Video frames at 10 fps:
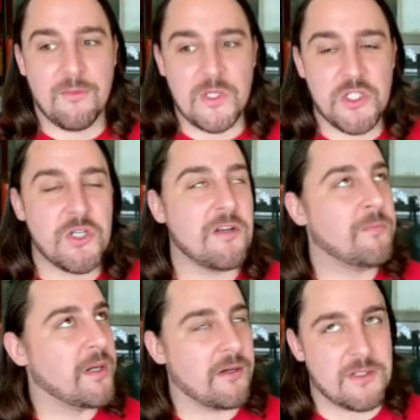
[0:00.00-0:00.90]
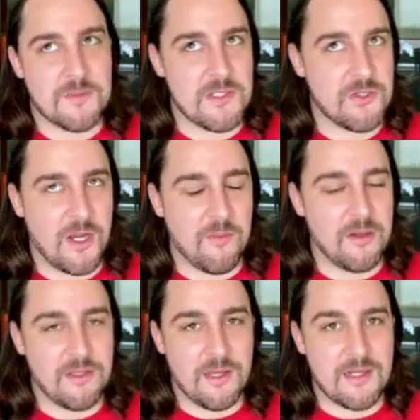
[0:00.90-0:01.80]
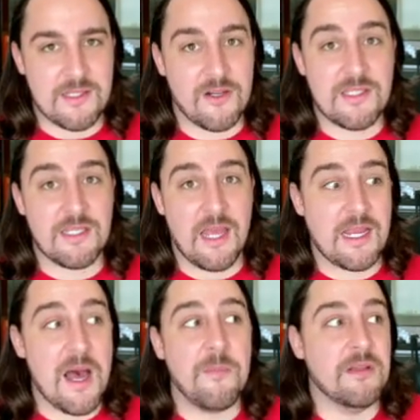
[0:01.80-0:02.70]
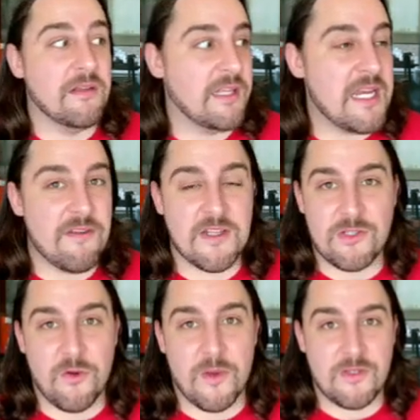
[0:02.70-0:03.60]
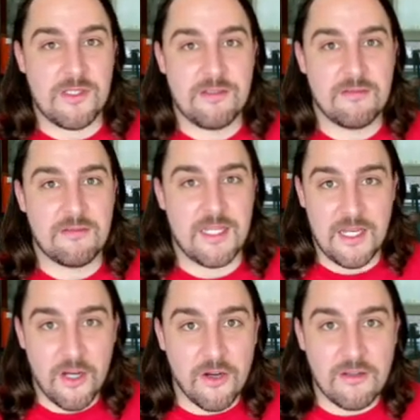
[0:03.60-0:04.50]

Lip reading: We should have put our Christmas tree up earlier because honestly, I can't believe it's almost here.